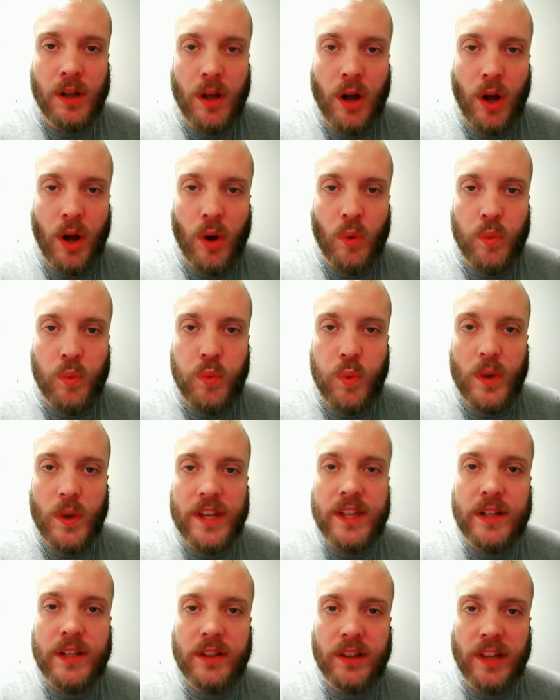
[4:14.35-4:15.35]
A
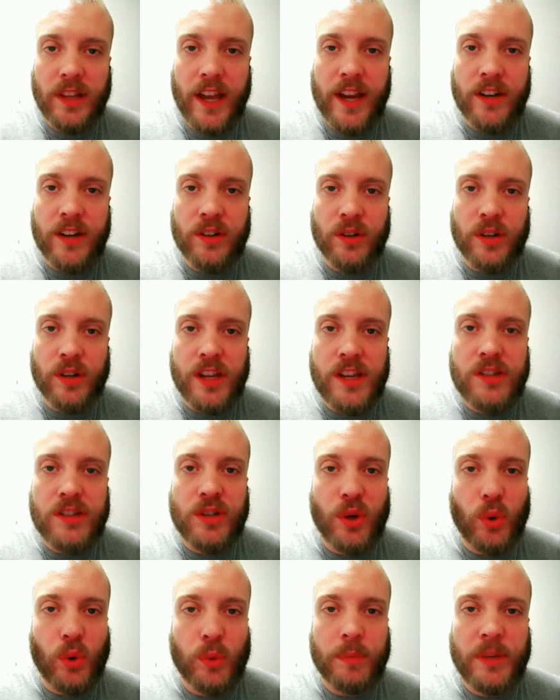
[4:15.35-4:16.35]
week later, he
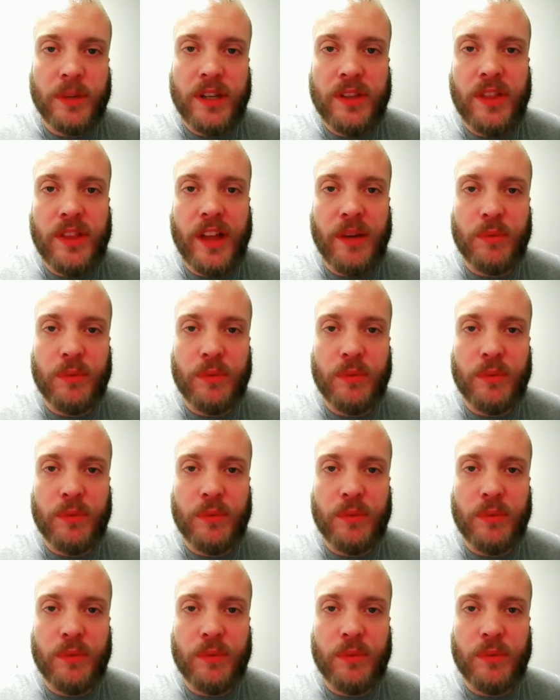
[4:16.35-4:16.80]
told me that